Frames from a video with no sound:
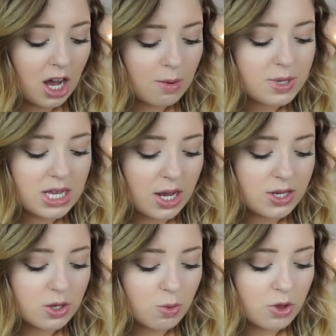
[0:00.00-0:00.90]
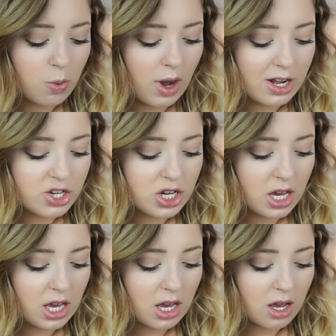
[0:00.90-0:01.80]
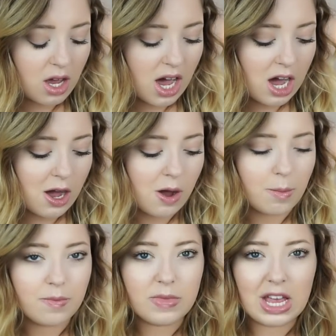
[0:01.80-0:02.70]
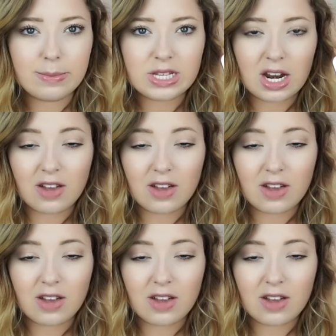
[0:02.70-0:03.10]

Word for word: obsessed with watching um, Amazon.